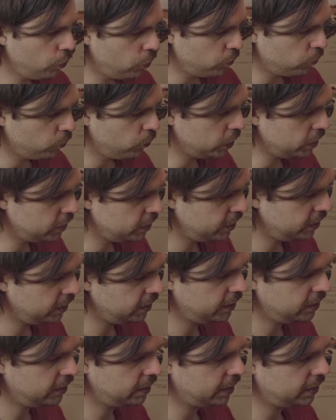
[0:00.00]
One
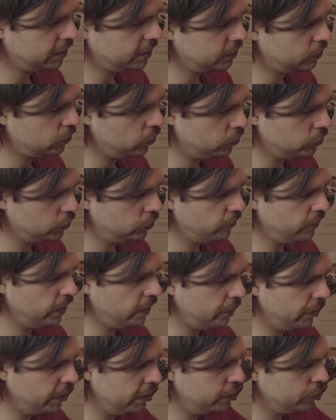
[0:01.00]
thing that is also
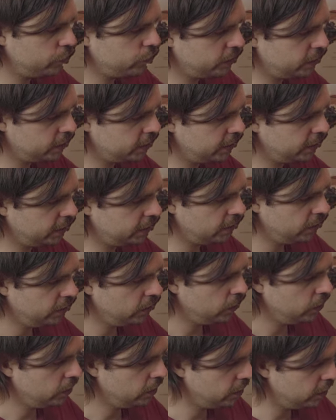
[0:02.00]
very interesting
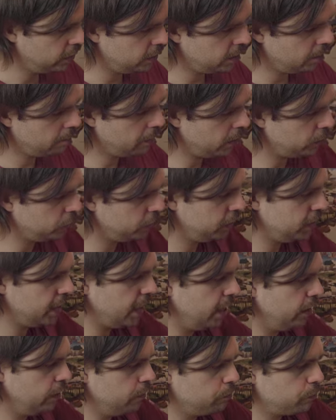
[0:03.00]
about the
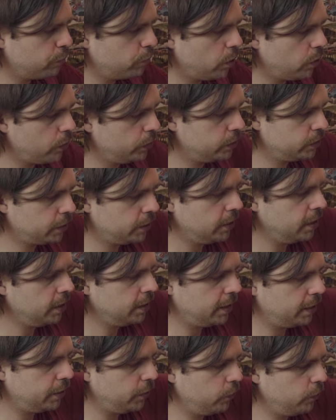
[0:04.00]
Talon Pro is
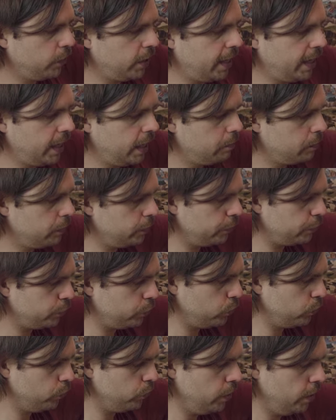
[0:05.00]
that you're able
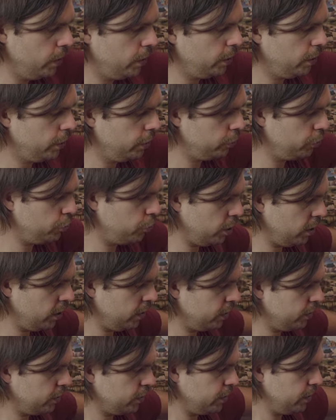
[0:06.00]
to
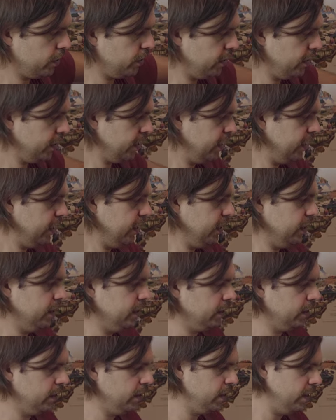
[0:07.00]
adjust the
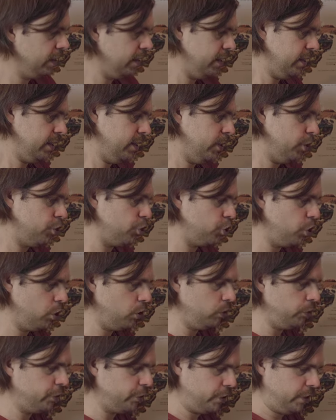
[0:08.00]

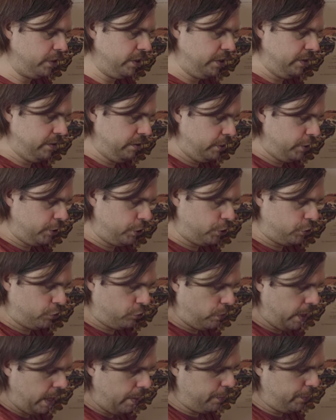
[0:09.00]
shoulder
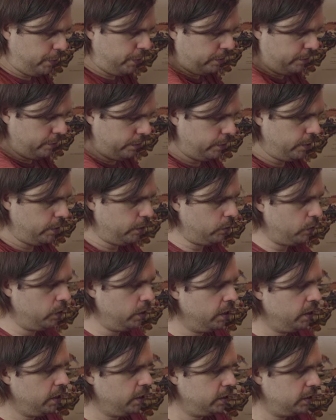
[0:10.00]
straps. So
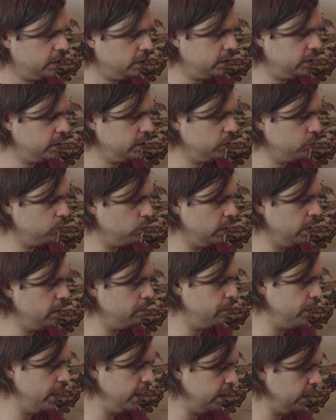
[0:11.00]
this isn't really
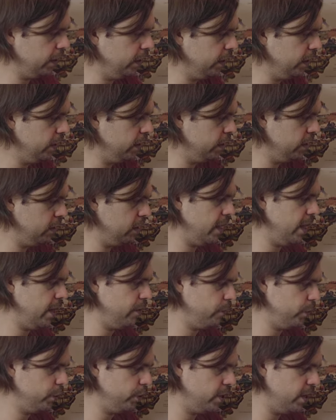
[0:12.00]
bigly
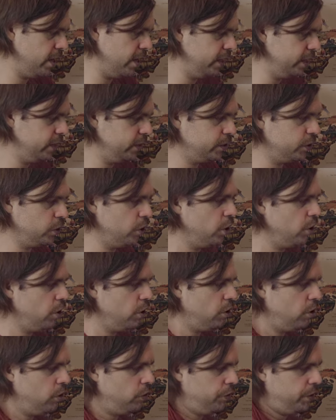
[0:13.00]
advertised
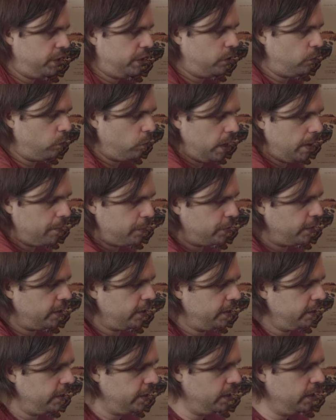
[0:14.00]
on their
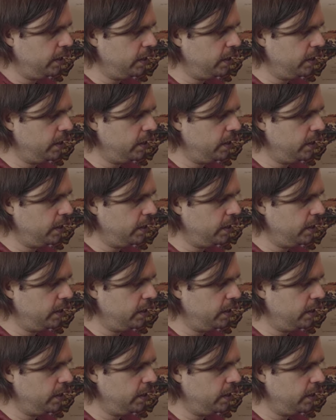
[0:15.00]
website,